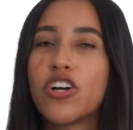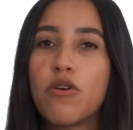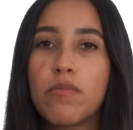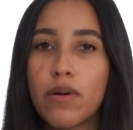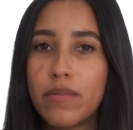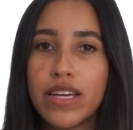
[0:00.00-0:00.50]

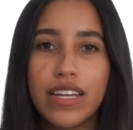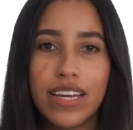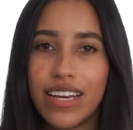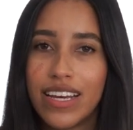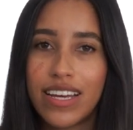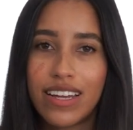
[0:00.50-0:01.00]
dopamine
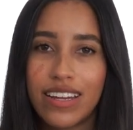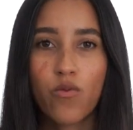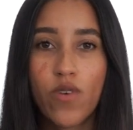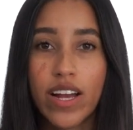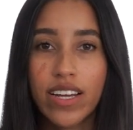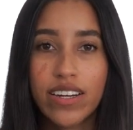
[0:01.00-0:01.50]
hit.
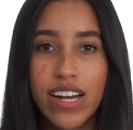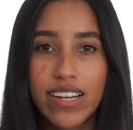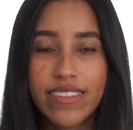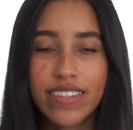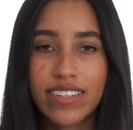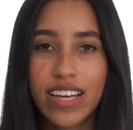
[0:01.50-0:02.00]

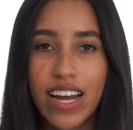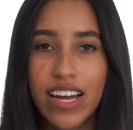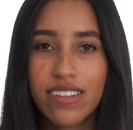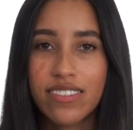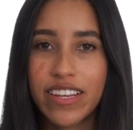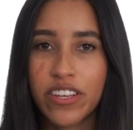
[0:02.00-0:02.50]
Recognize the
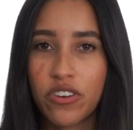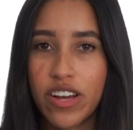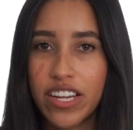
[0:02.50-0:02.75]
signs that you're